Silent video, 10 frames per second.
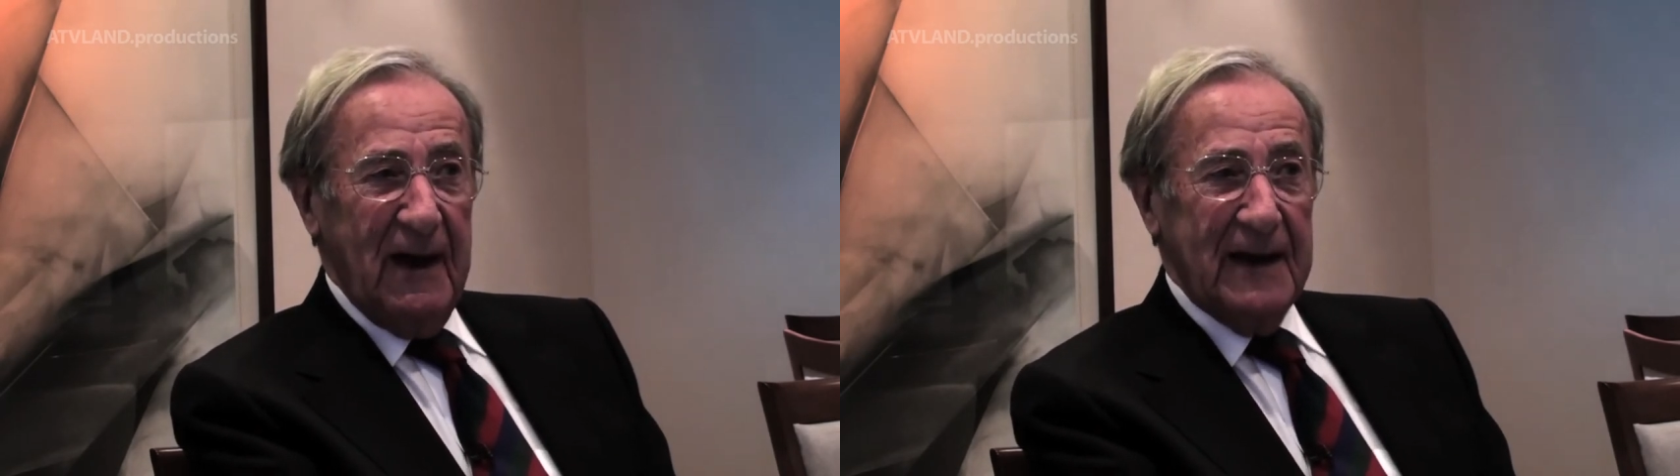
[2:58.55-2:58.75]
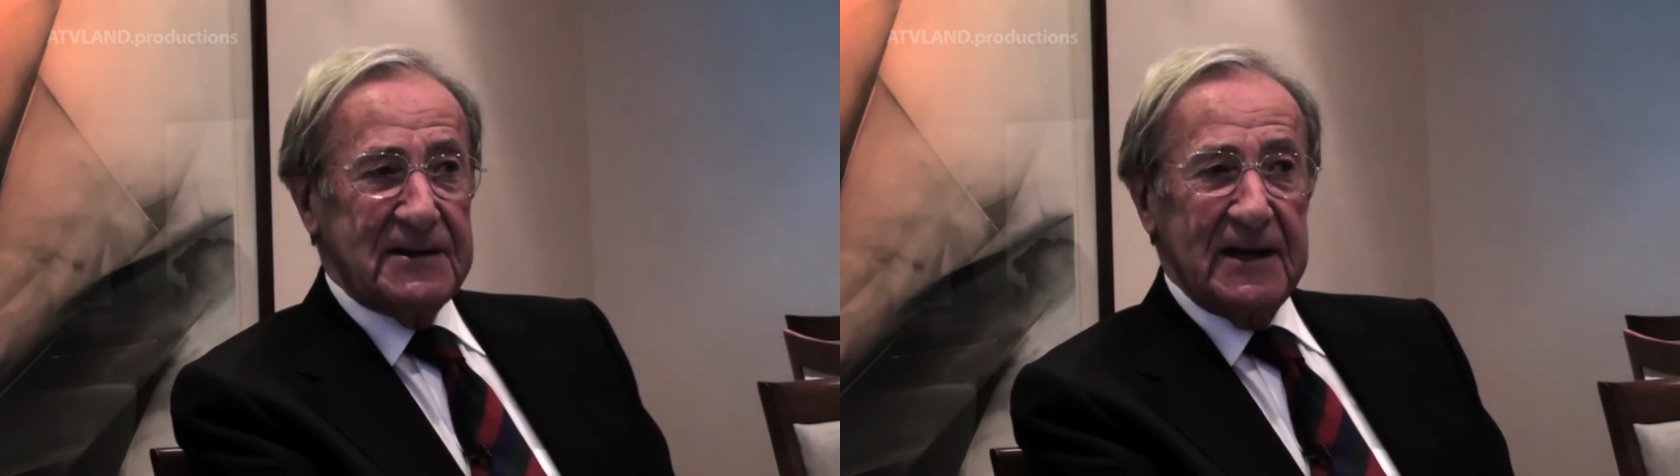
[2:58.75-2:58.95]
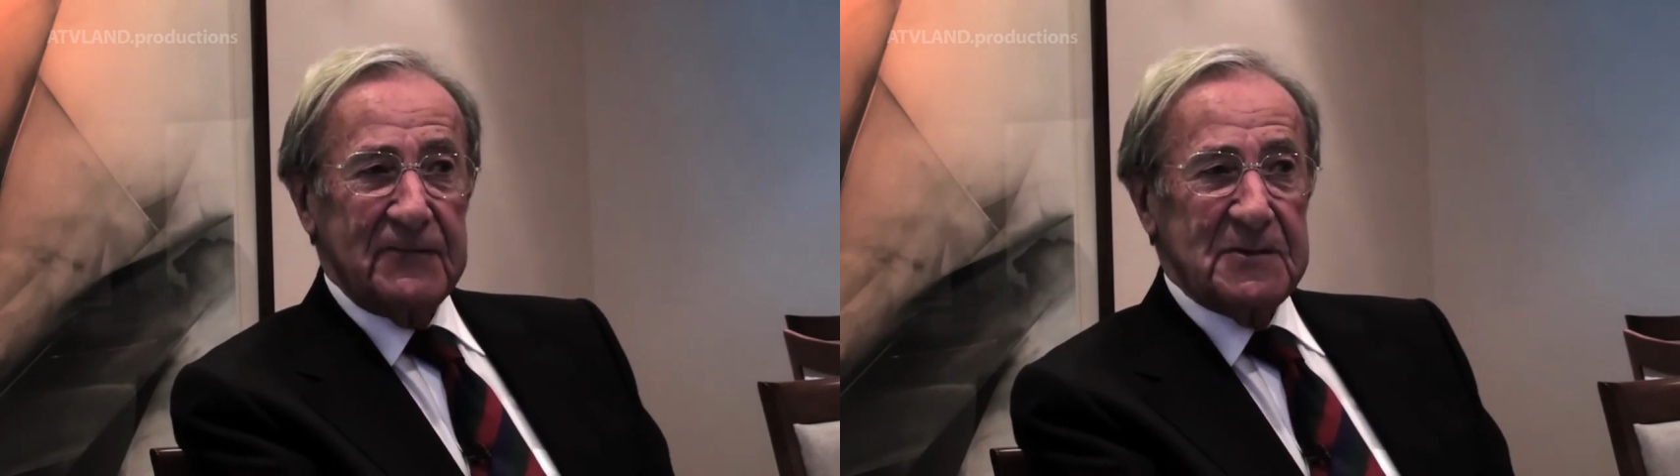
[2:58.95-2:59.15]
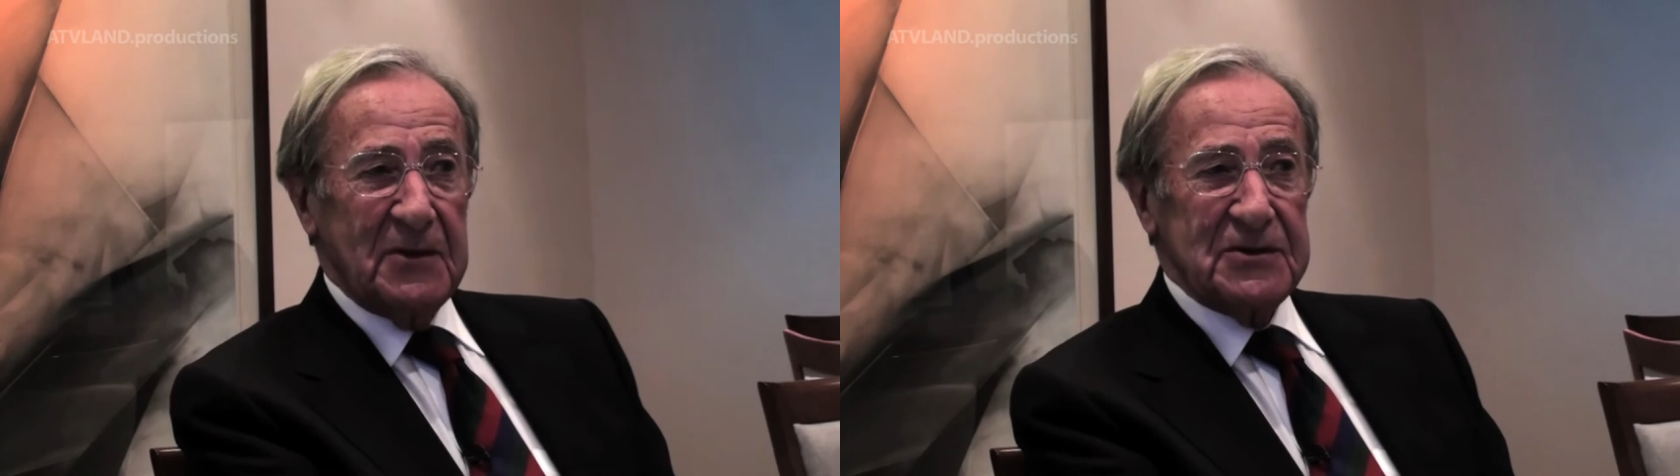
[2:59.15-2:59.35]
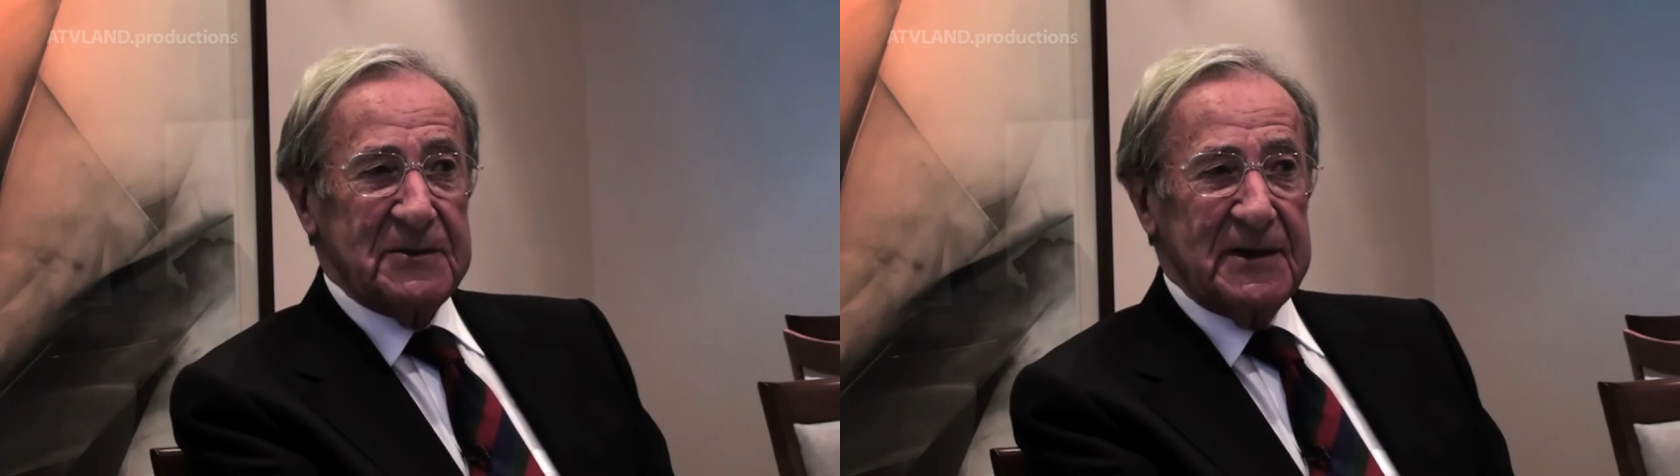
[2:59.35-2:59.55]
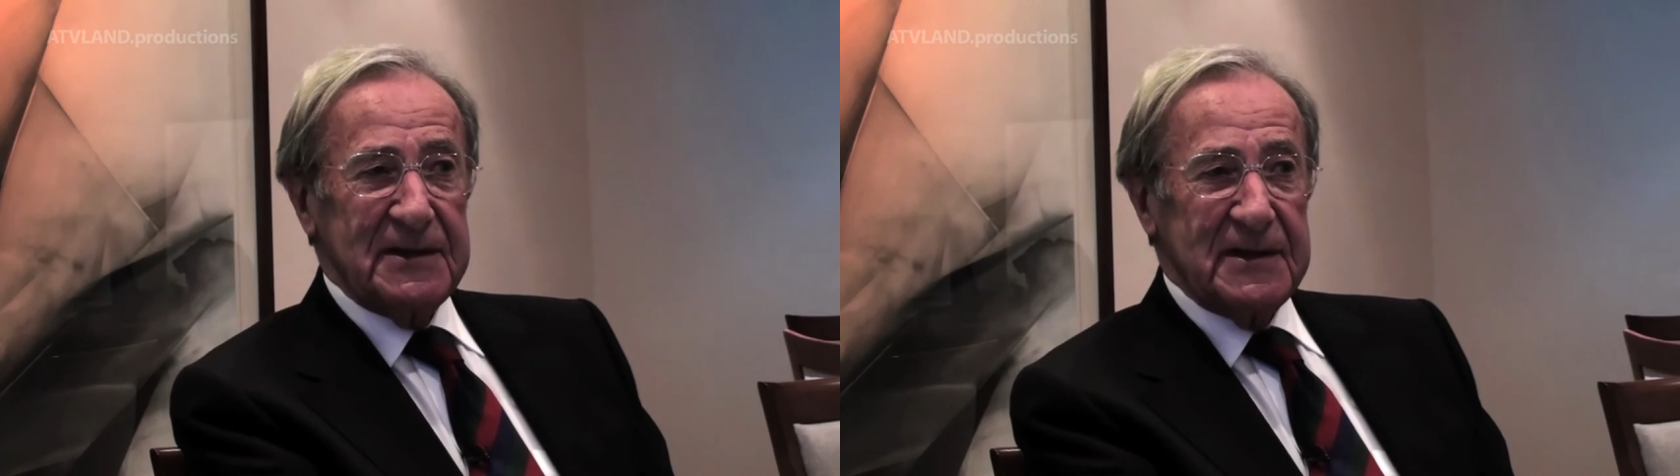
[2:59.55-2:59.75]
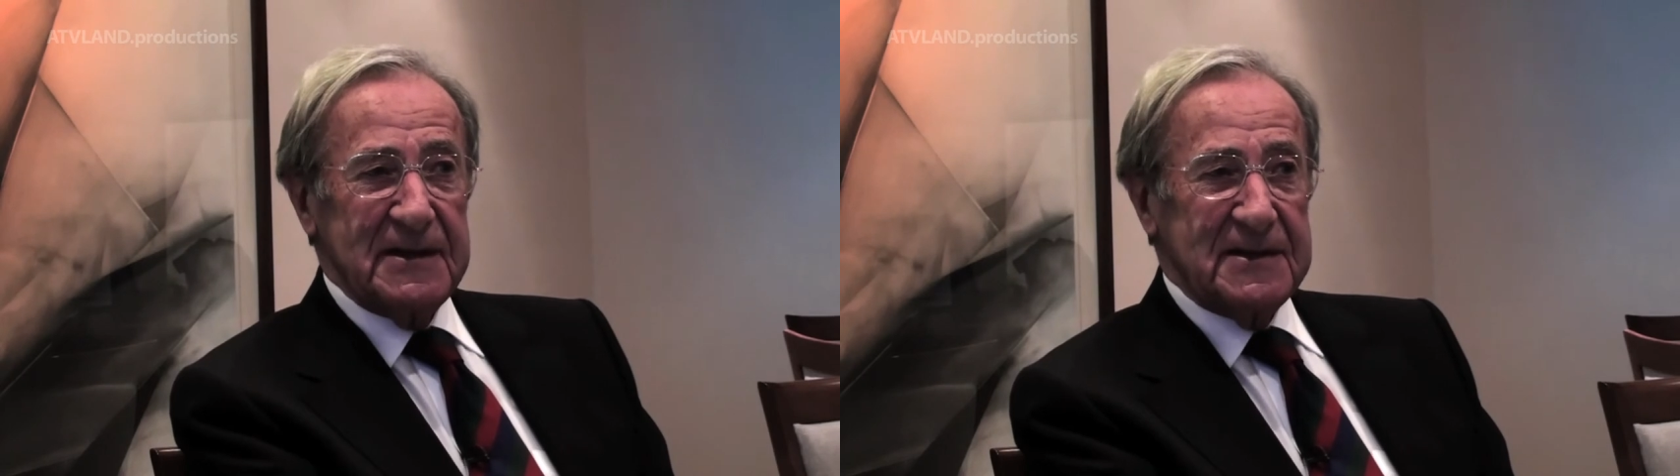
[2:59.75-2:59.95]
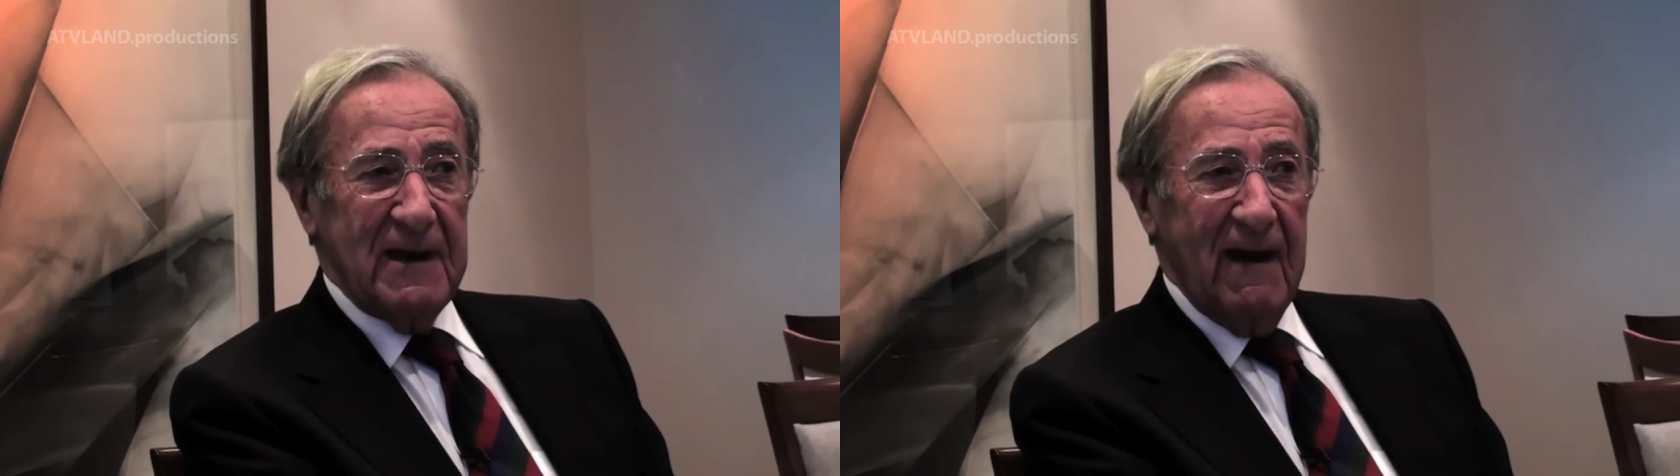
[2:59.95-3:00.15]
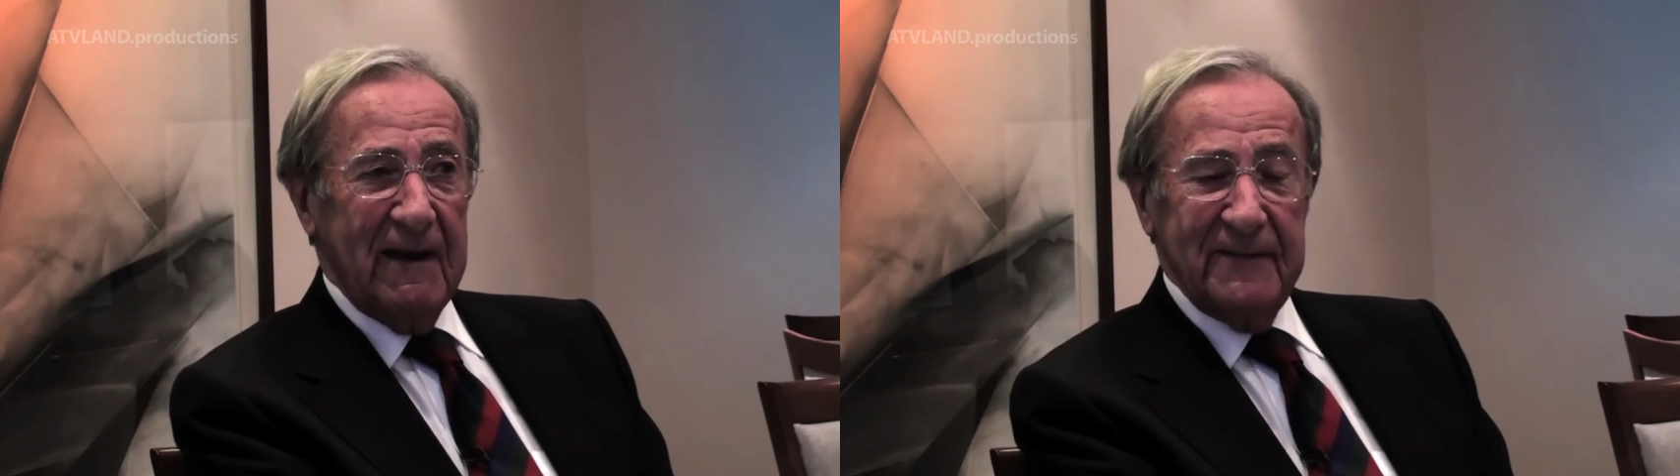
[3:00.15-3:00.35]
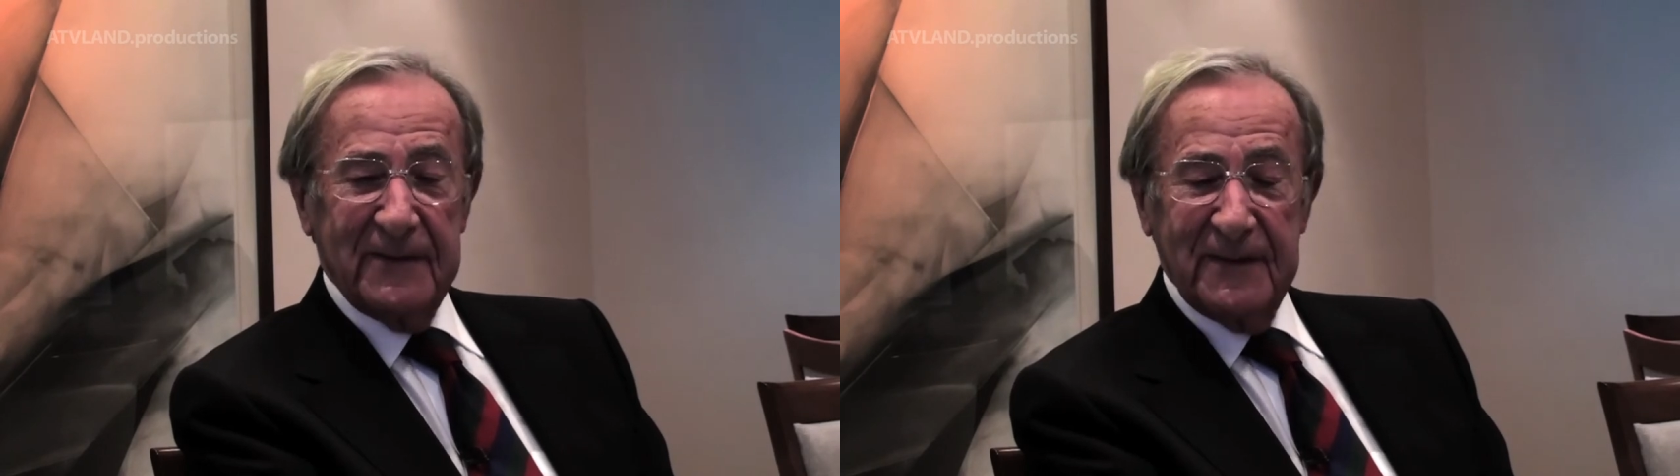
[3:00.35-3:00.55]
I take responsibility
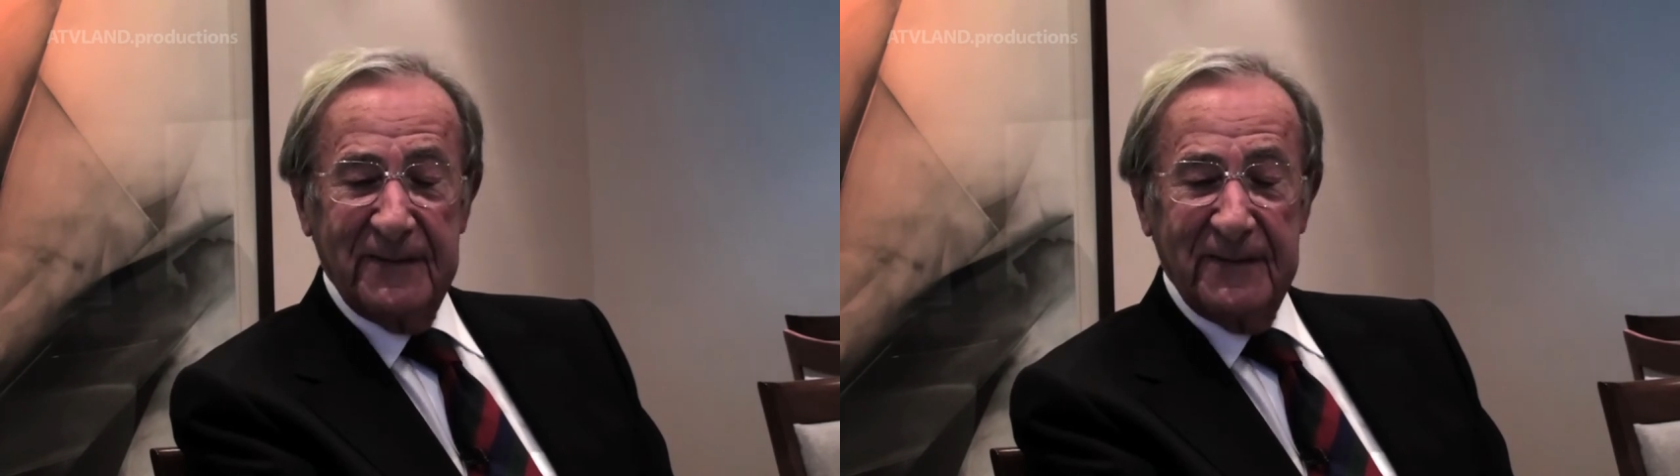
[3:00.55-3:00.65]
entirely for the